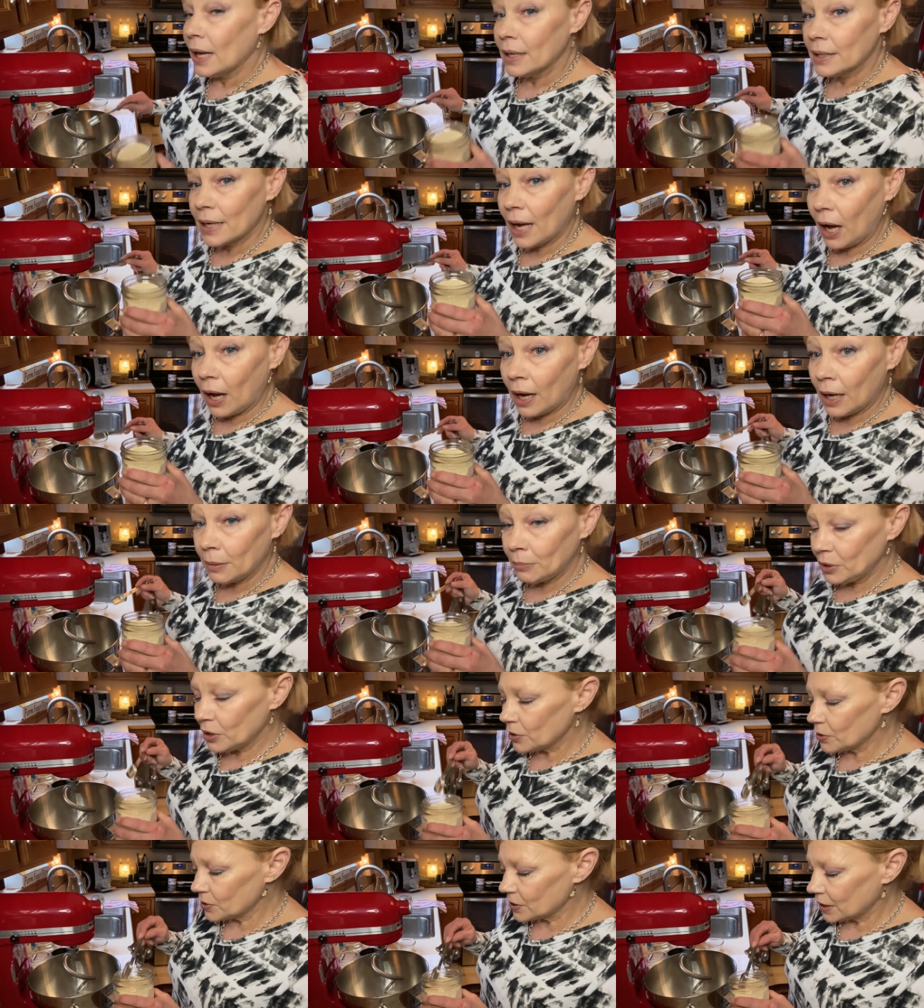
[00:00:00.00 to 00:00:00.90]
Now I'm
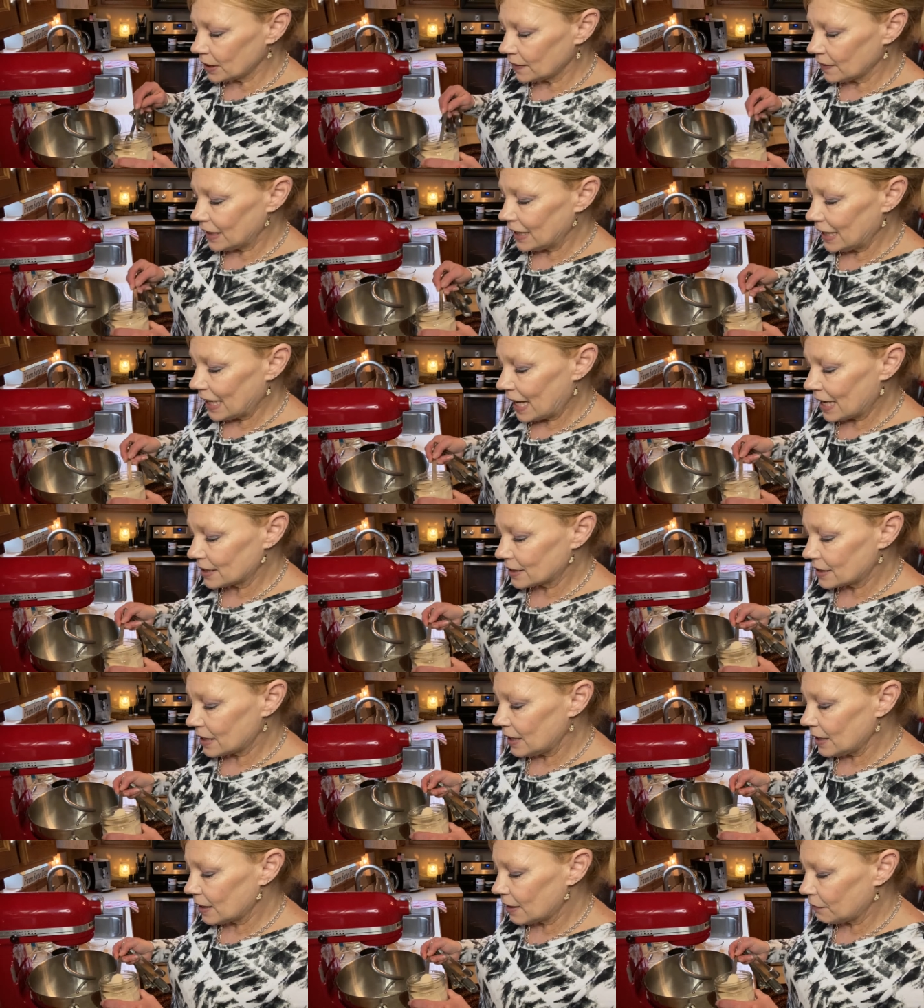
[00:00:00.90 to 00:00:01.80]
using the
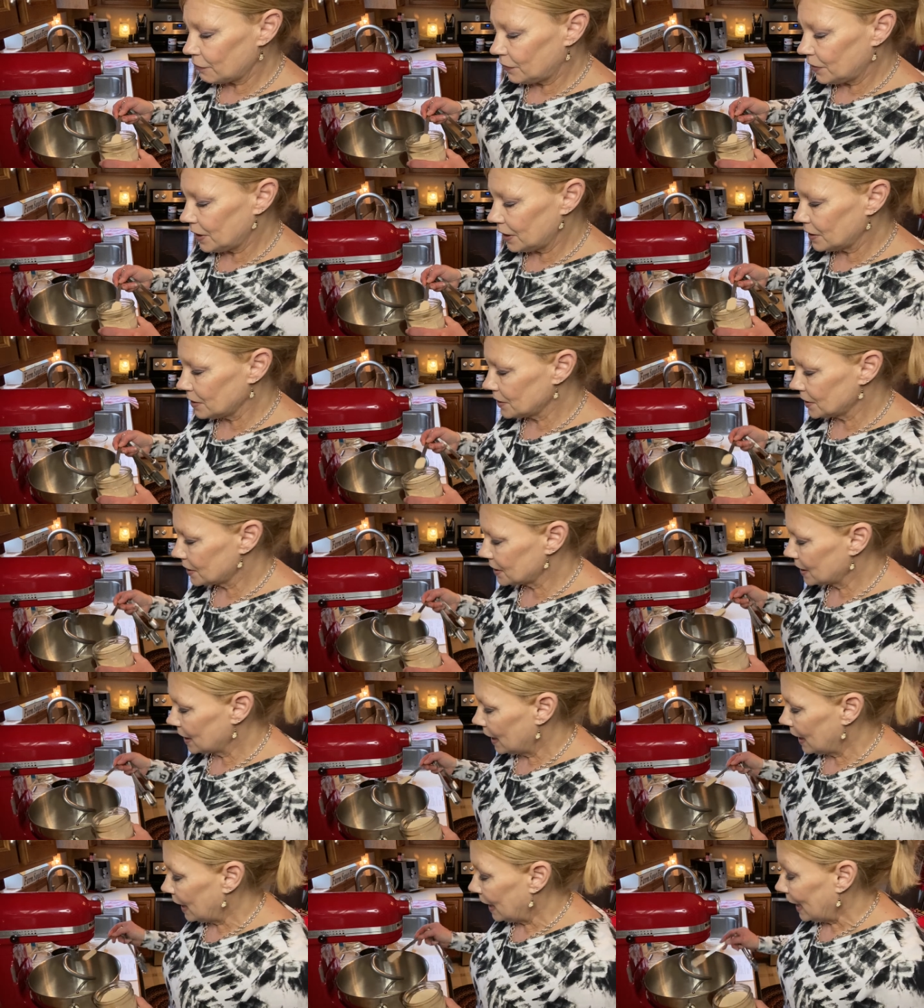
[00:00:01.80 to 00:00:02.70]
SAF yeast
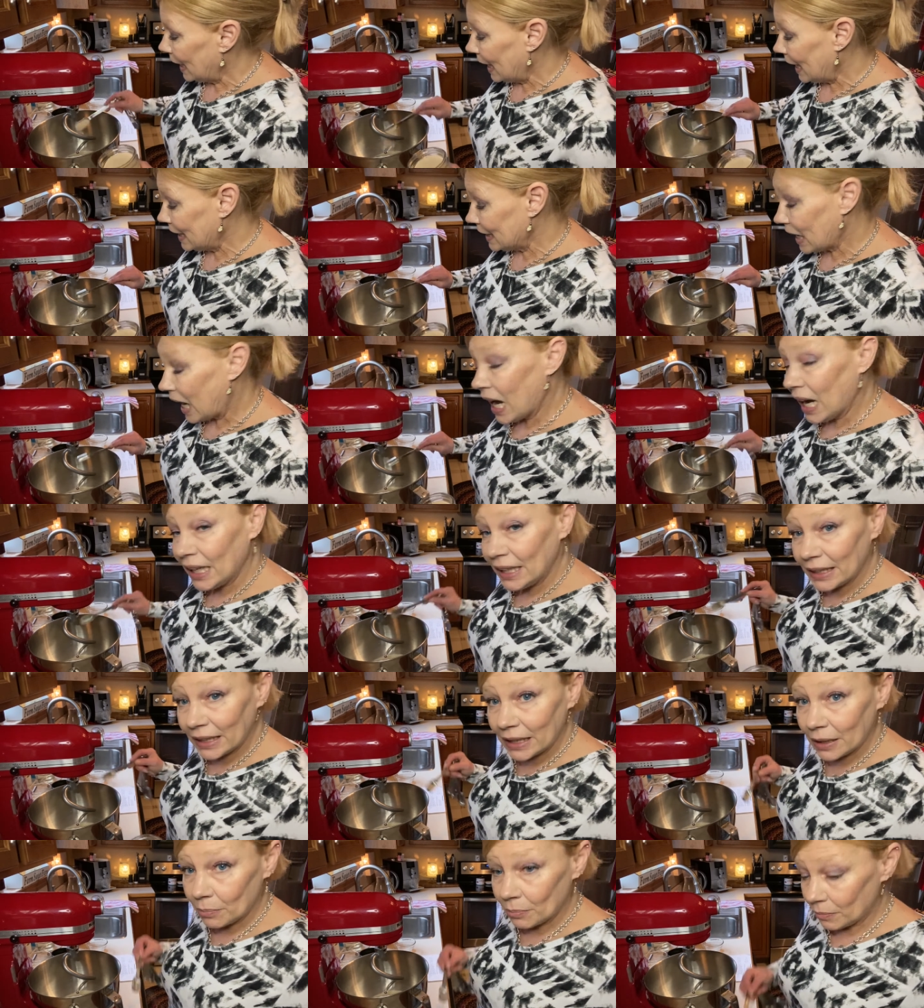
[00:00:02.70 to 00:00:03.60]
and I
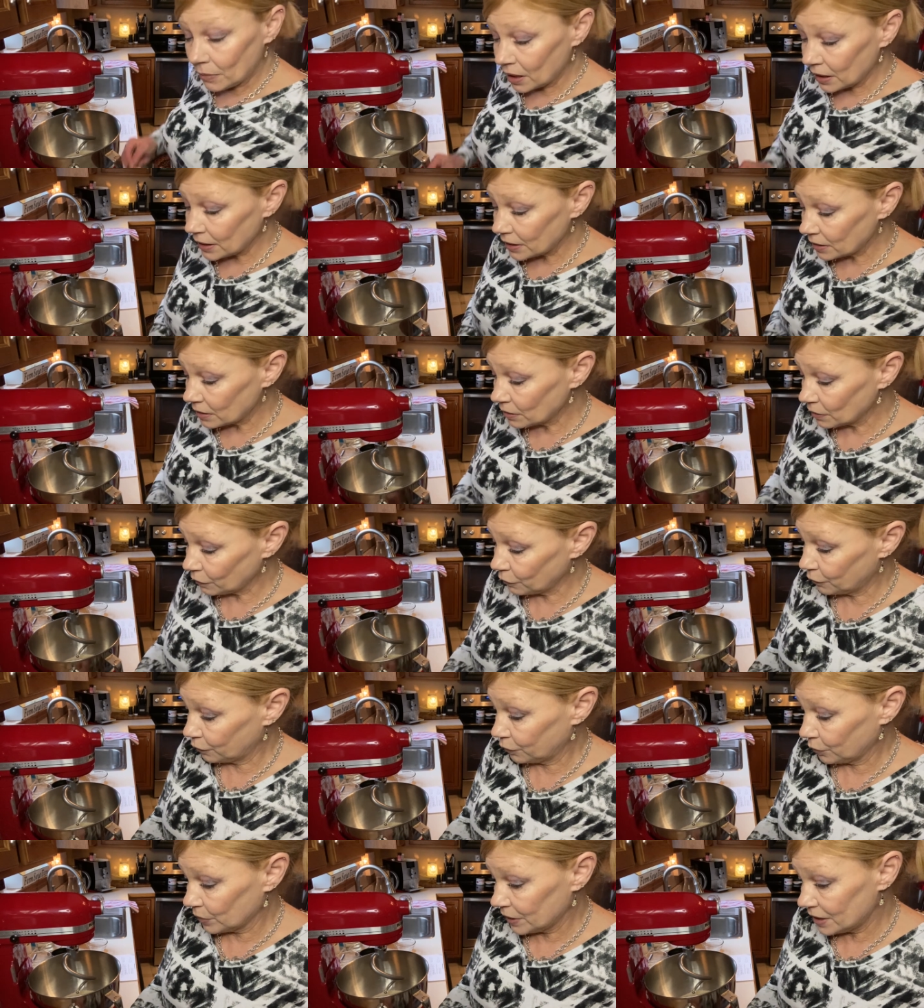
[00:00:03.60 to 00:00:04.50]
keep mine in the
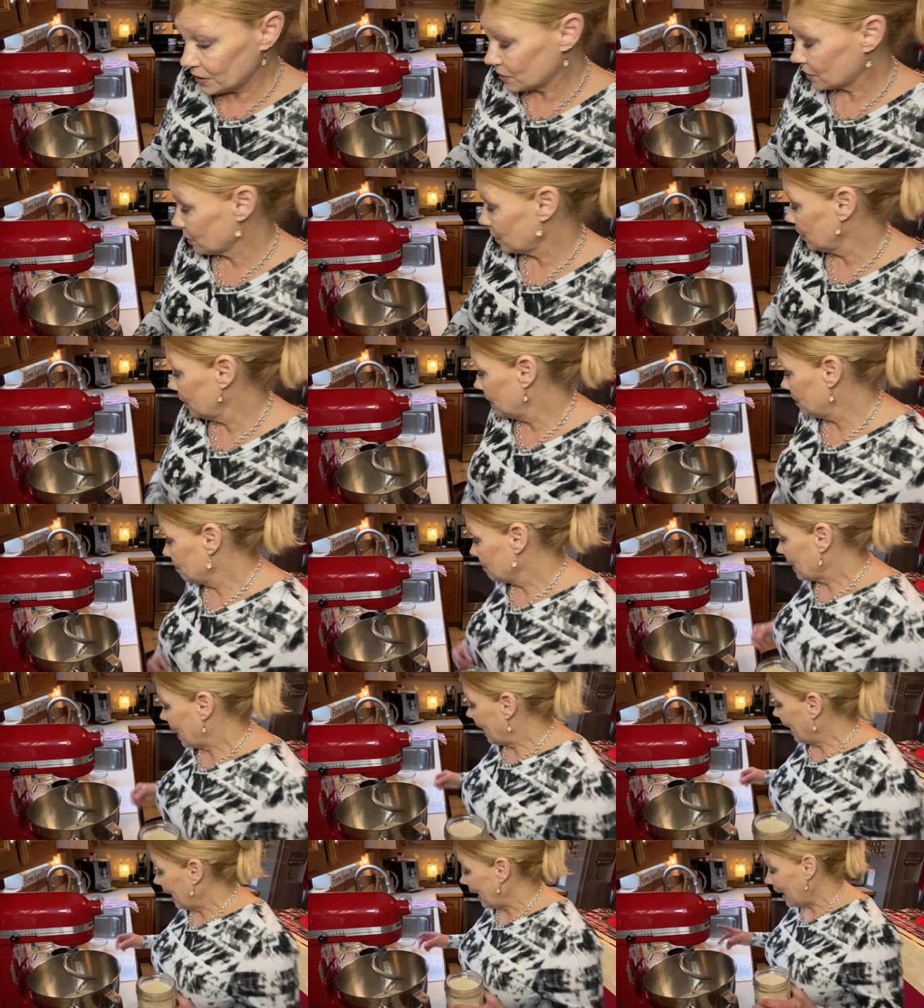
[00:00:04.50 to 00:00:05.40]
freezer
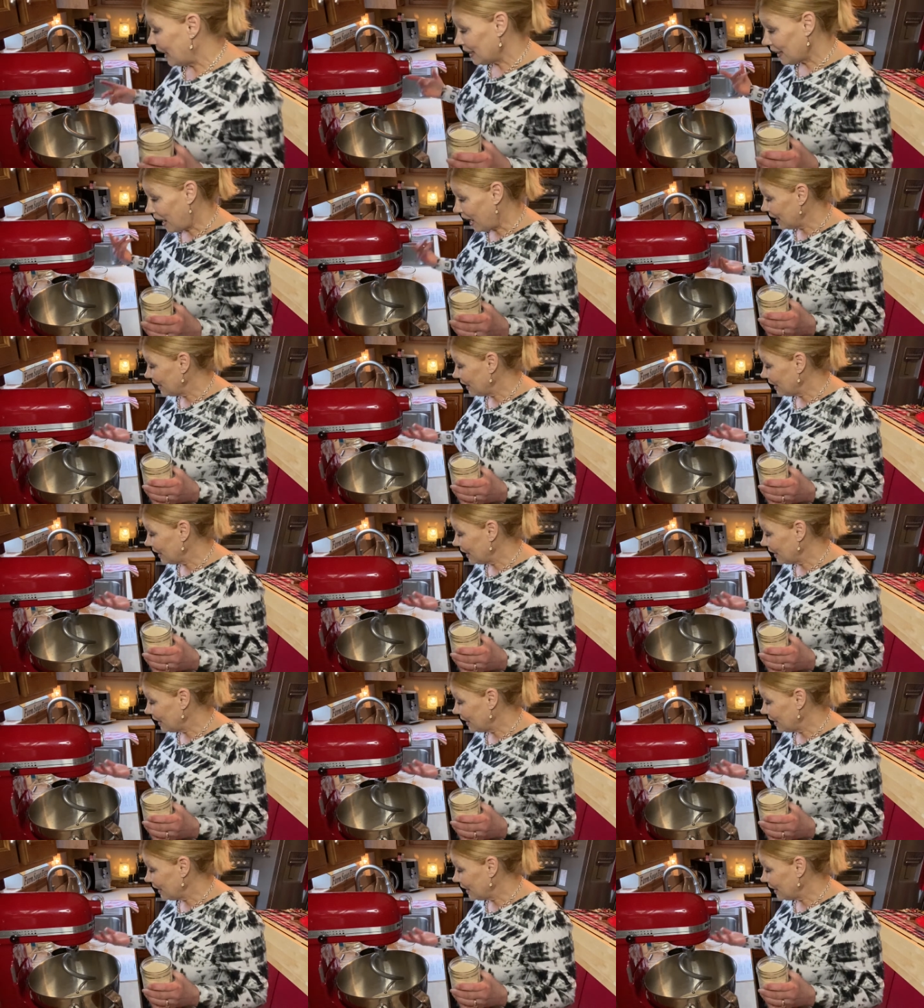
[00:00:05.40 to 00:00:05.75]
and I